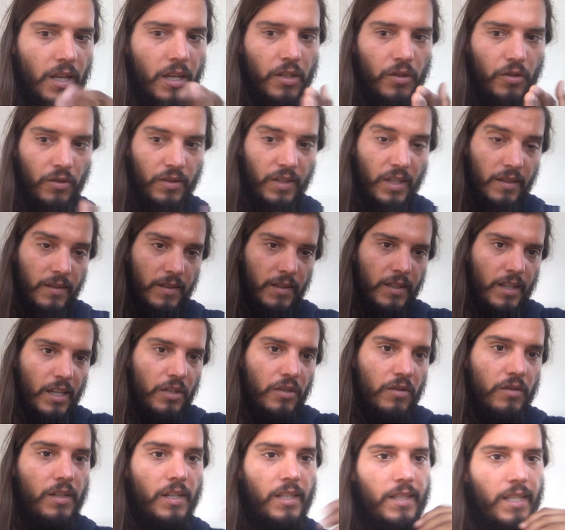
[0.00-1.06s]
Your
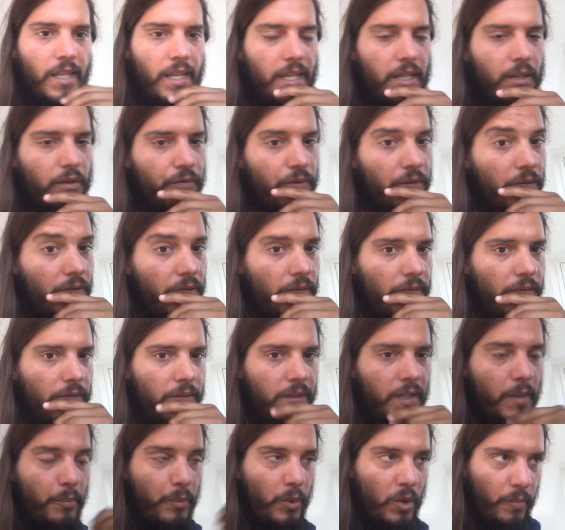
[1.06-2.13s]
destination is ahead of you,
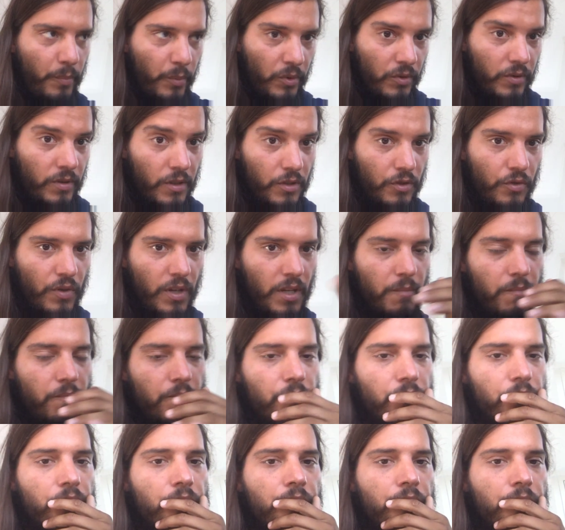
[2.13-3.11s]
the purpose, the dream,